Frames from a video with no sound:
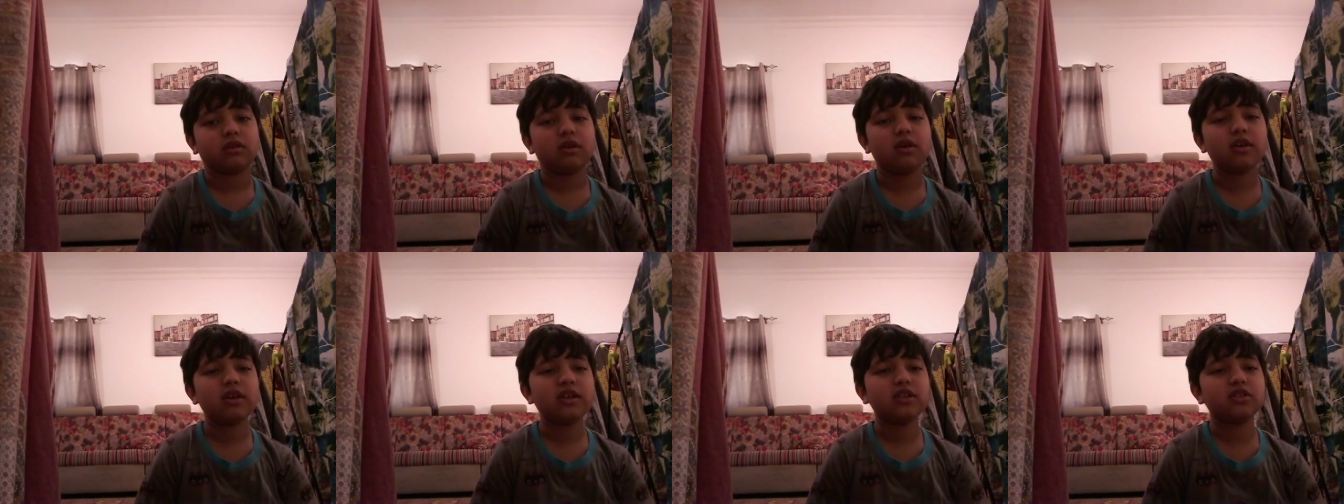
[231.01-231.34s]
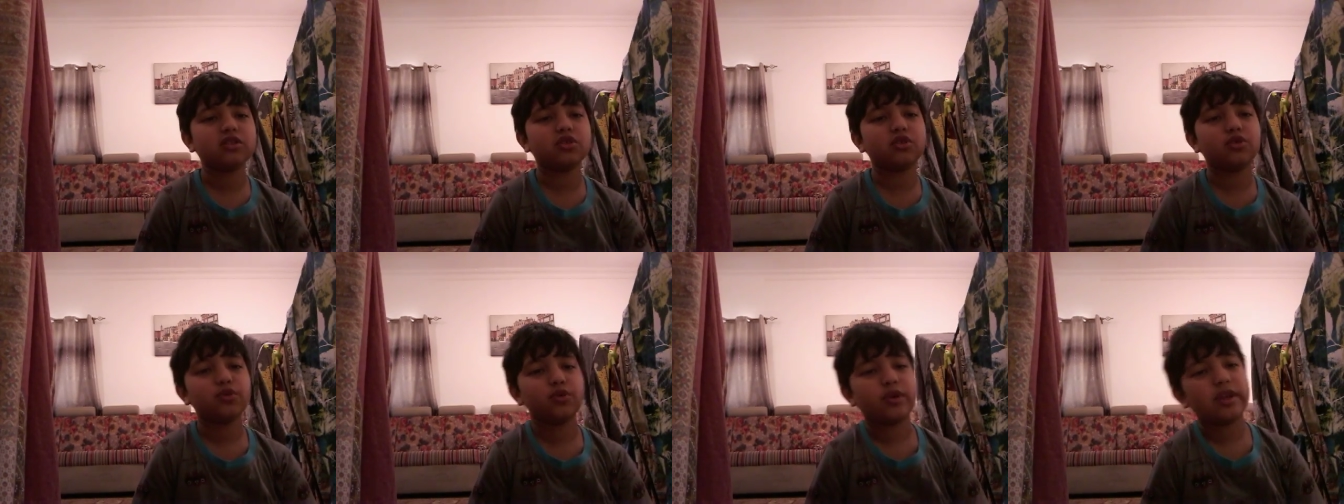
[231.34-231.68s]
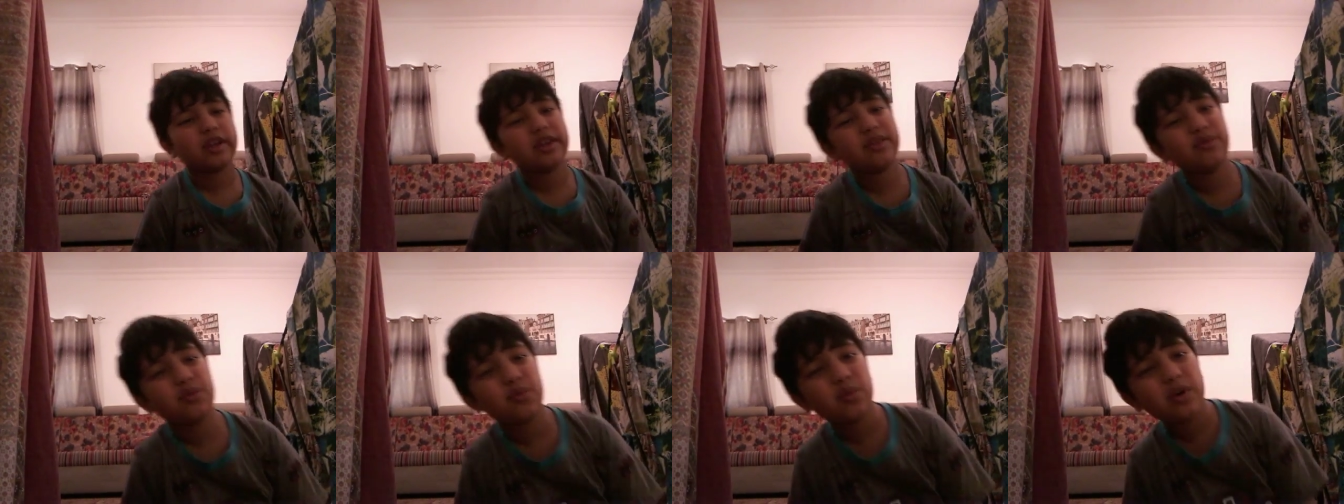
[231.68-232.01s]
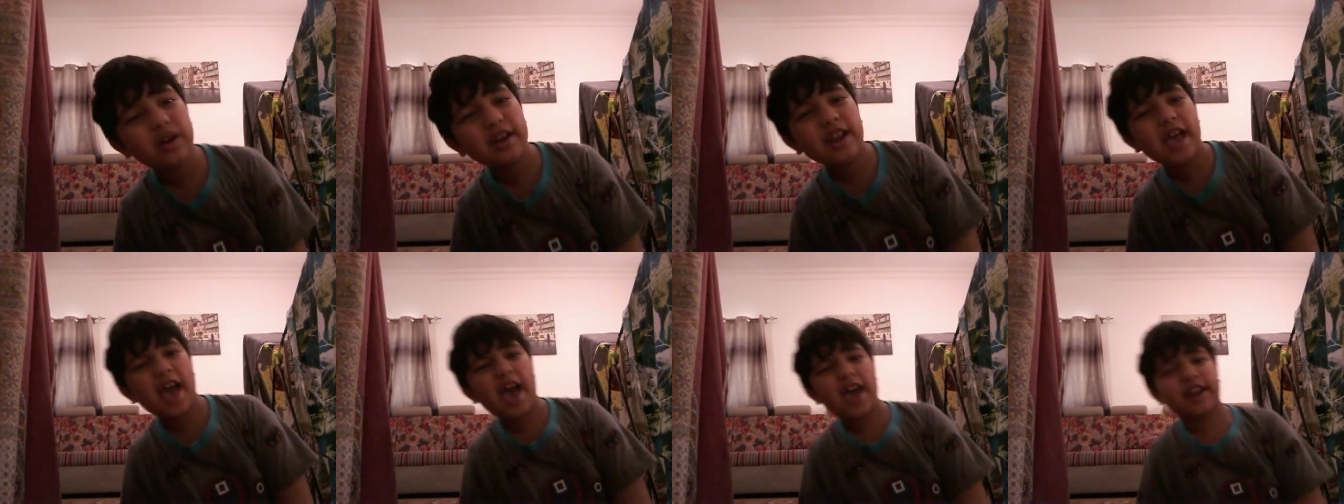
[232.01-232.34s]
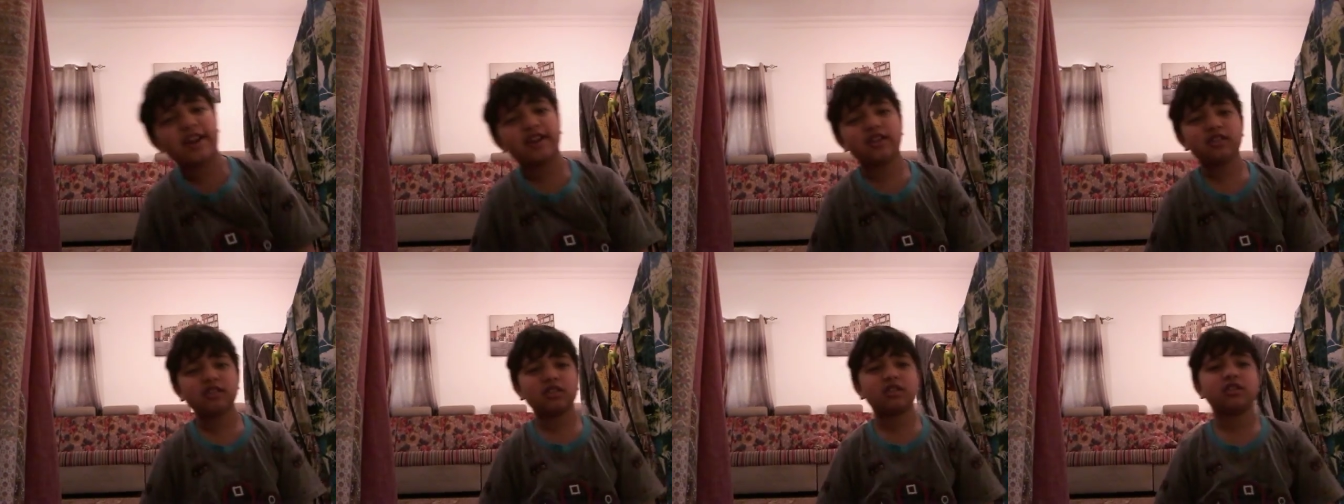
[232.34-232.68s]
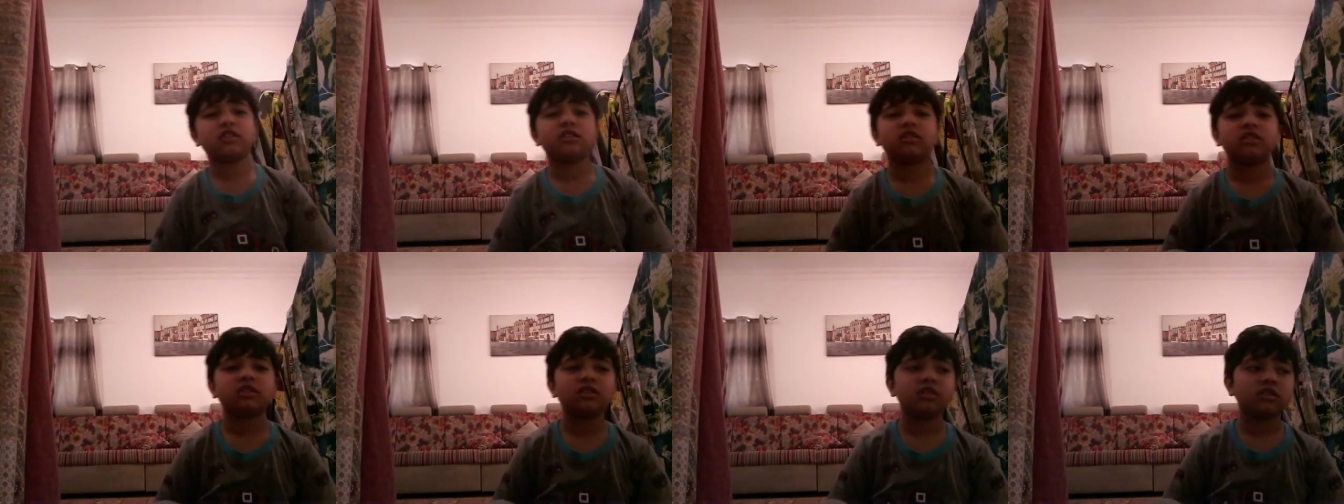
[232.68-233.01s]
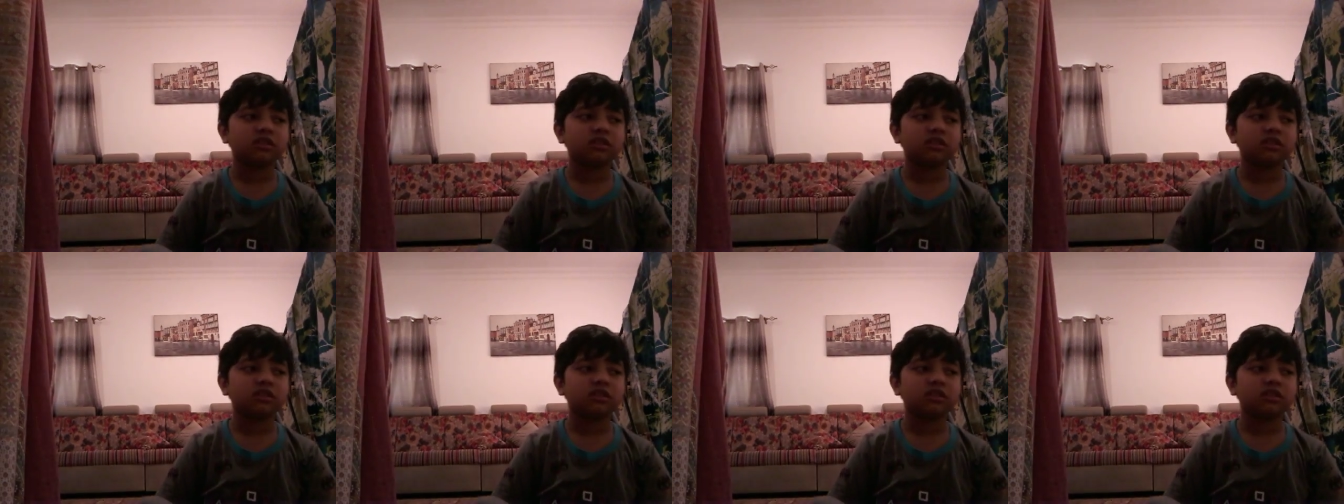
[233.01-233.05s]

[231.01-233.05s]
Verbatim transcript: I was doing one edit.